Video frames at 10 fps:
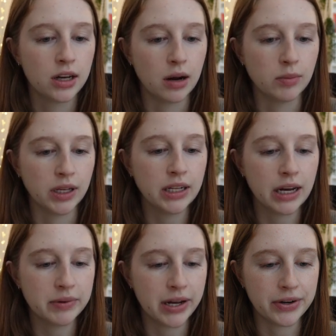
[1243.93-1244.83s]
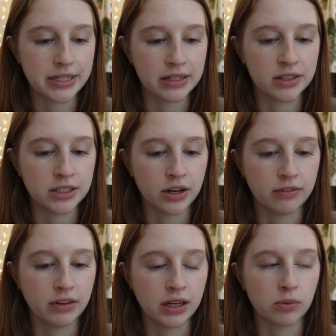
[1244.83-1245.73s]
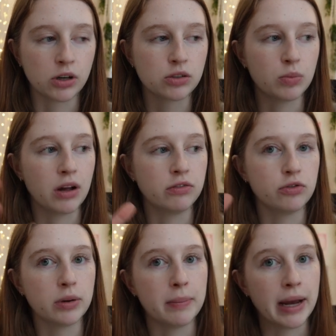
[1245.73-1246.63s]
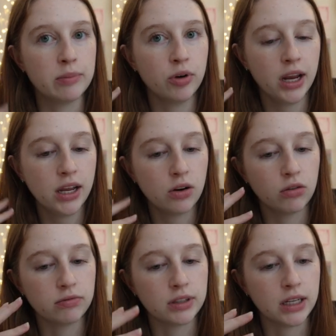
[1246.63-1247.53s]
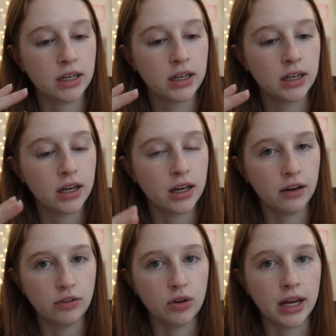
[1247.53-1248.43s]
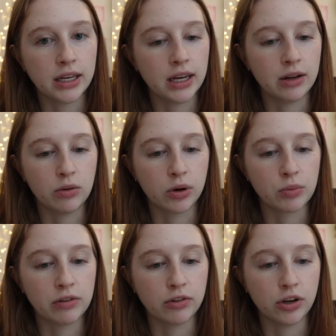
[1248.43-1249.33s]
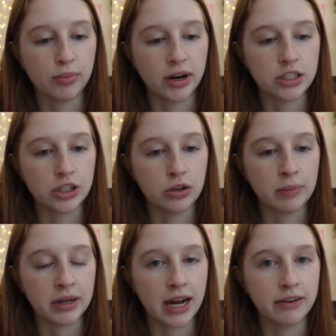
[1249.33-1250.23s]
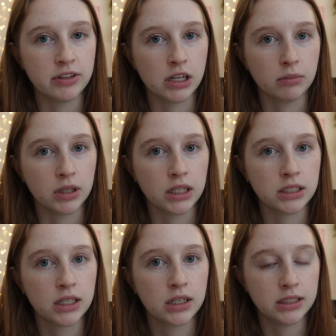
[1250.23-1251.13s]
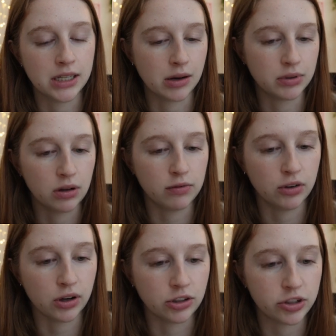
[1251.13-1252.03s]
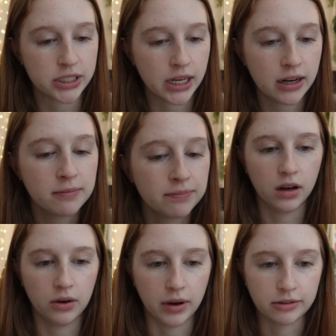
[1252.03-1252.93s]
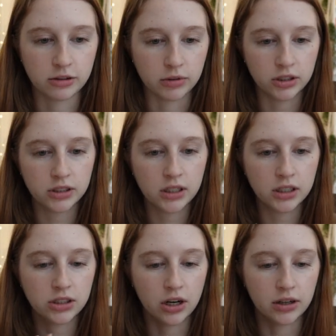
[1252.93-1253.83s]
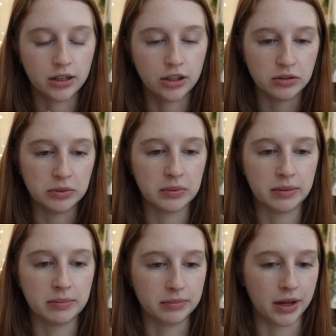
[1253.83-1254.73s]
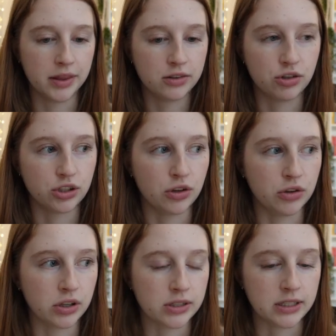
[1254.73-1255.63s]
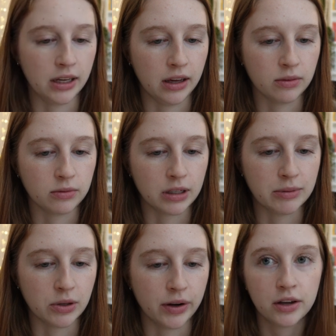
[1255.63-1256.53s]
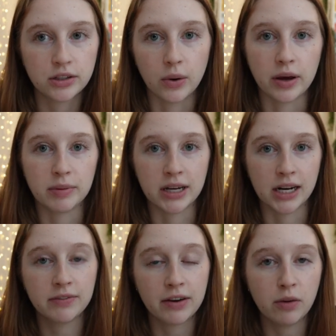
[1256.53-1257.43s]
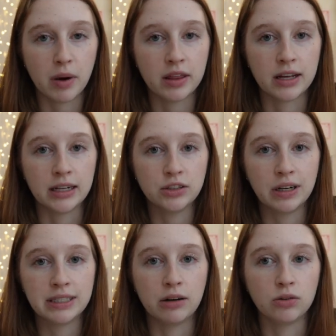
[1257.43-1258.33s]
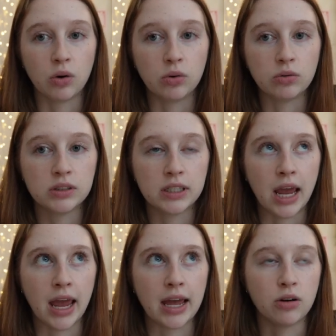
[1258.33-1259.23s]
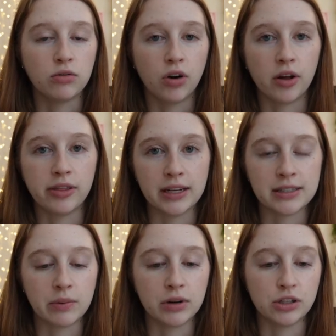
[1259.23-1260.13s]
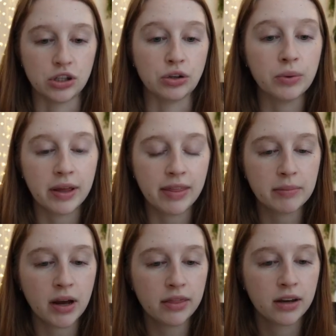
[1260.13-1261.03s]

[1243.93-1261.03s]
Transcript: I'm really glad with how I did it this year. I feel like it works well for my brain. Hopefully if you like it, it'll work well for your brain too. I'm gonna have the template down below if you're interested. Okay, so we're just gonna start a new month just so you can see what I'm doing. So at the beginning of every month, I like to write down goals and overall things that I want to do in that month.